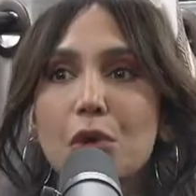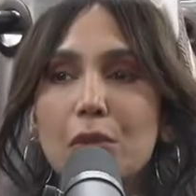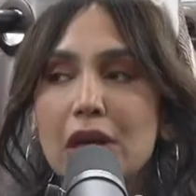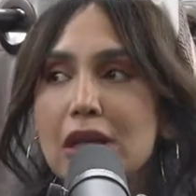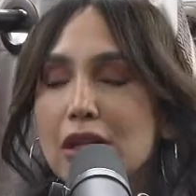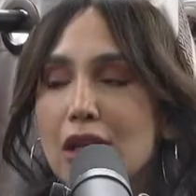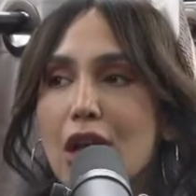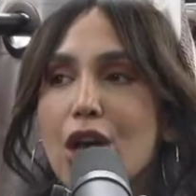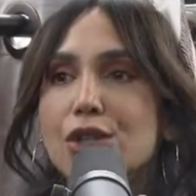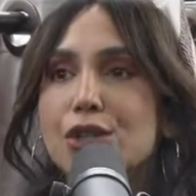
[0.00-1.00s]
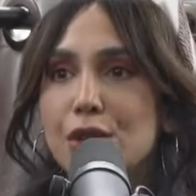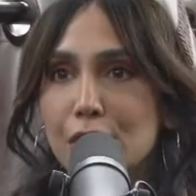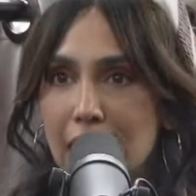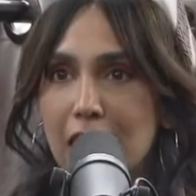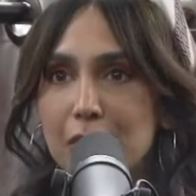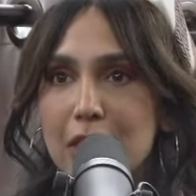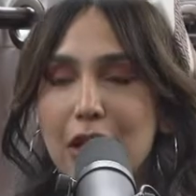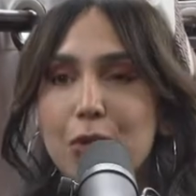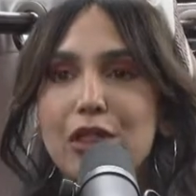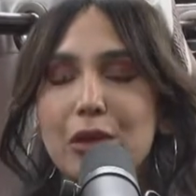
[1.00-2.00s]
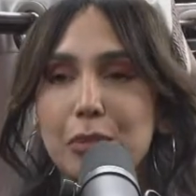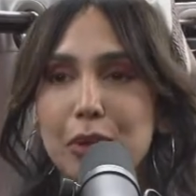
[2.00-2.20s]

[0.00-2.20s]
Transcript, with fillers: woman to look at me with the